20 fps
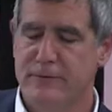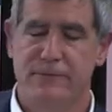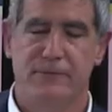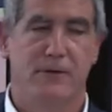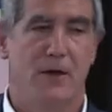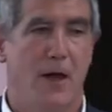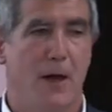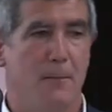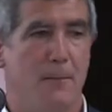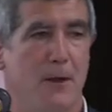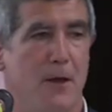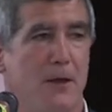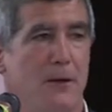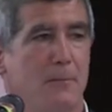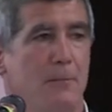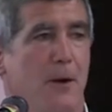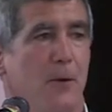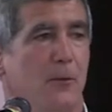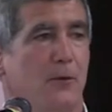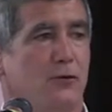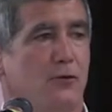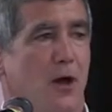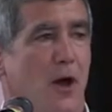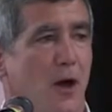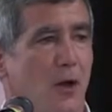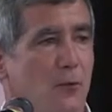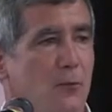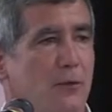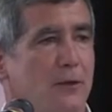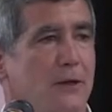the phenomenon by which
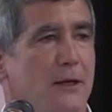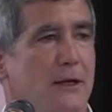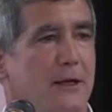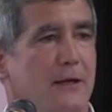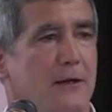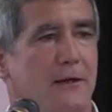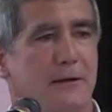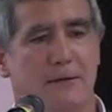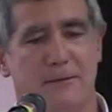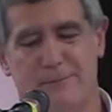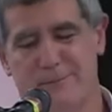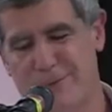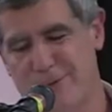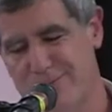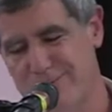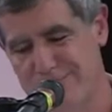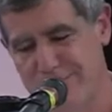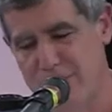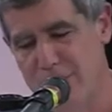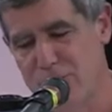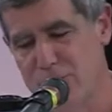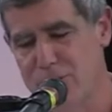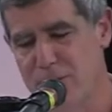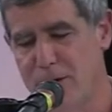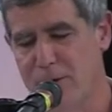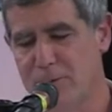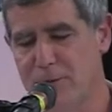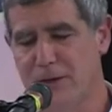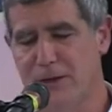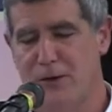unrelated or largely
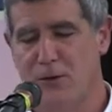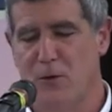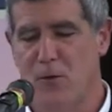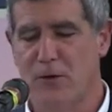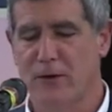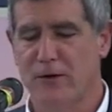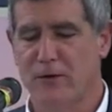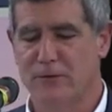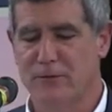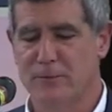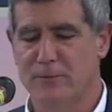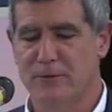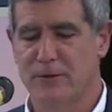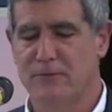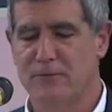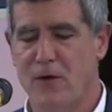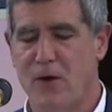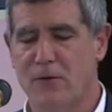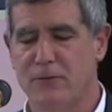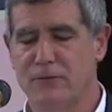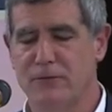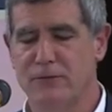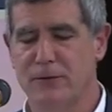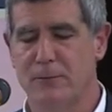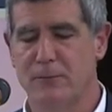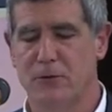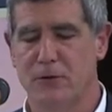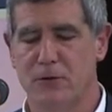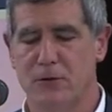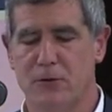unrelated organisms evolve
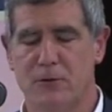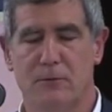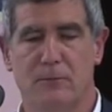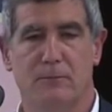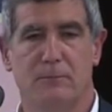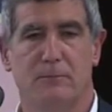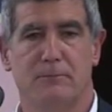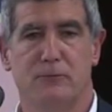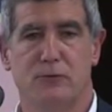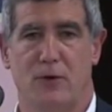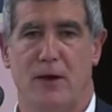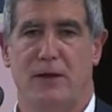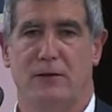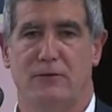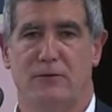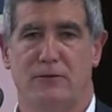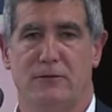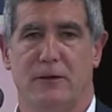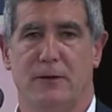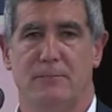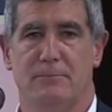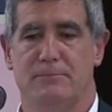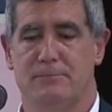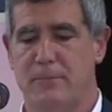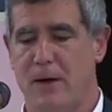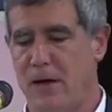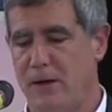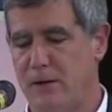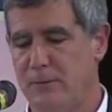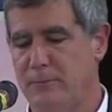similar traits like
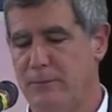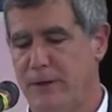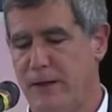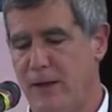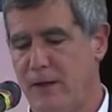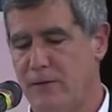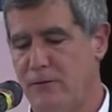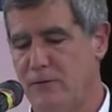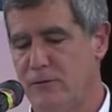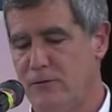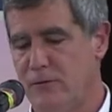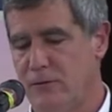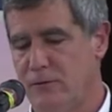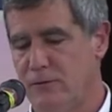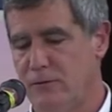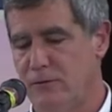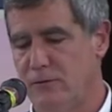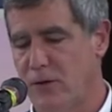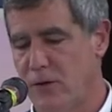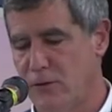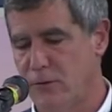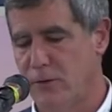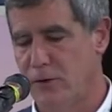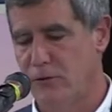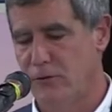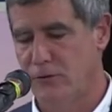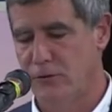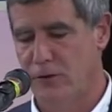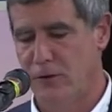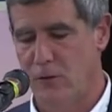body plans and
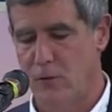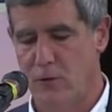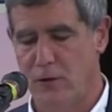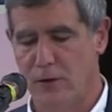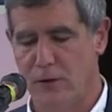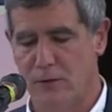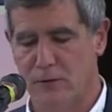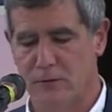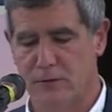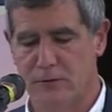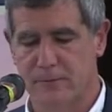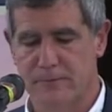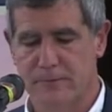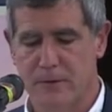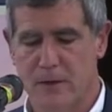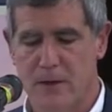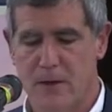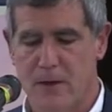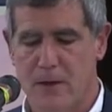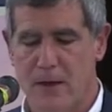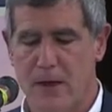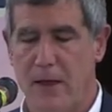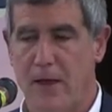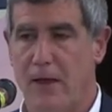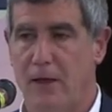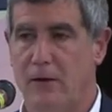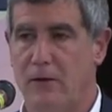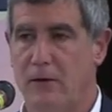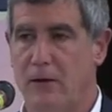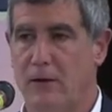coloration and organs.
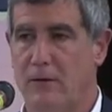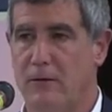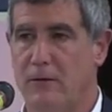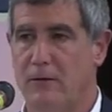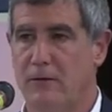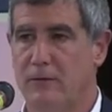And uh,